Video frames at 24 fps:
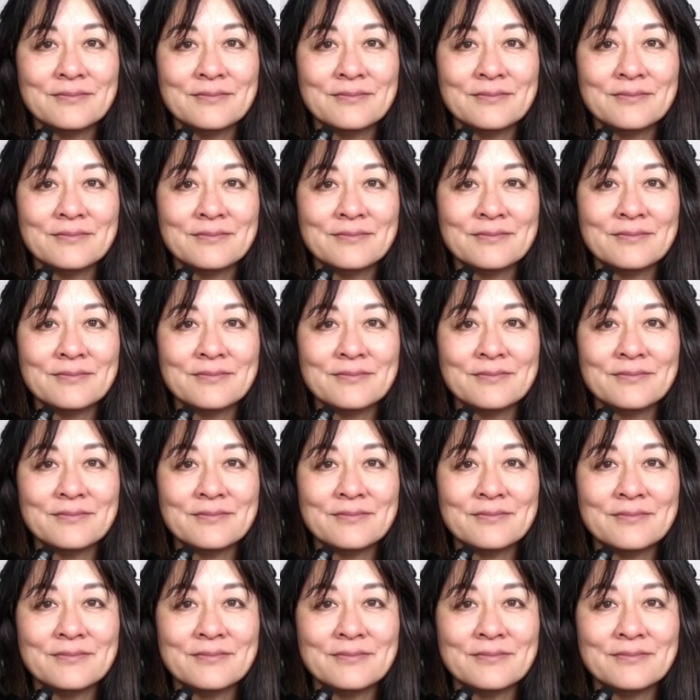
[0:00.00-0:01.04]

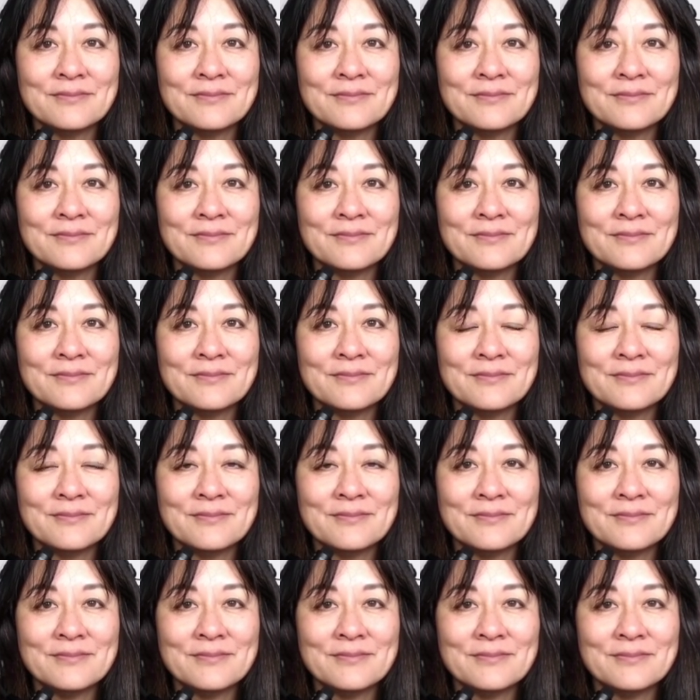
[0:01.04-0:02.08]

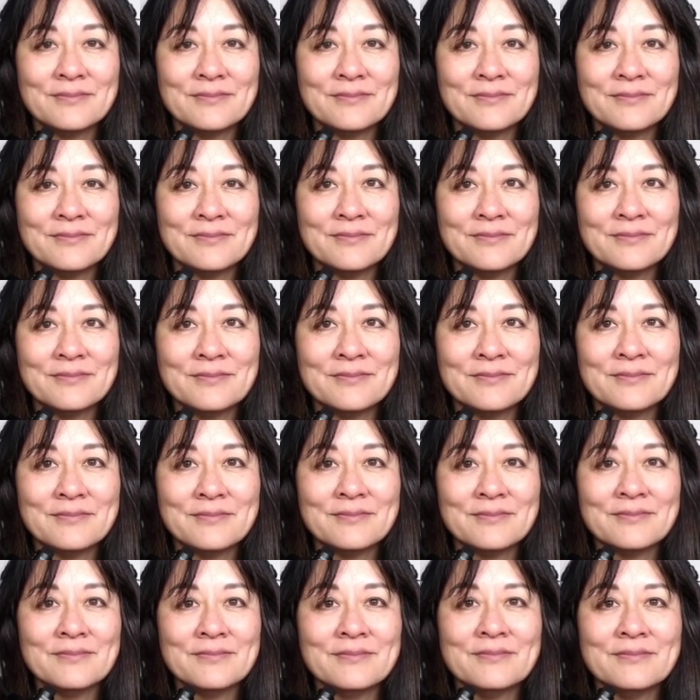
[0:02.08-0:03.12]

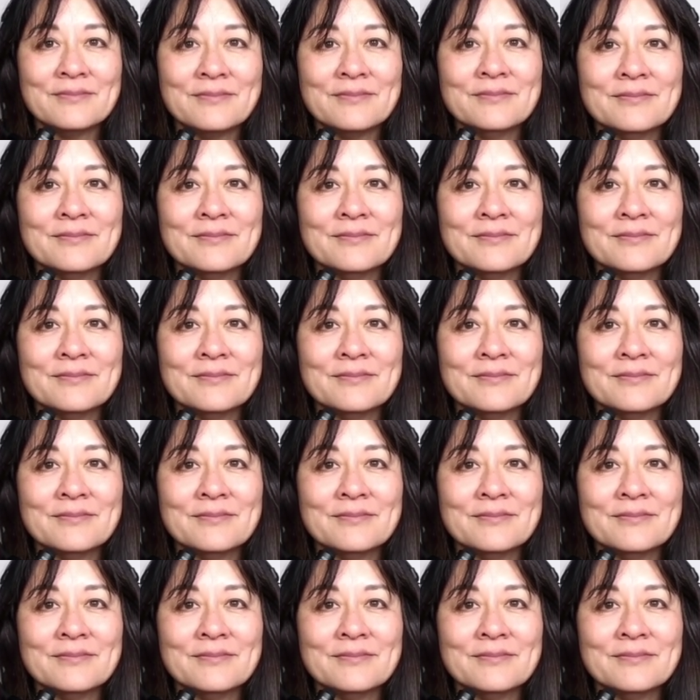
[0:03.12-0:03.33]
The person shown says nothing.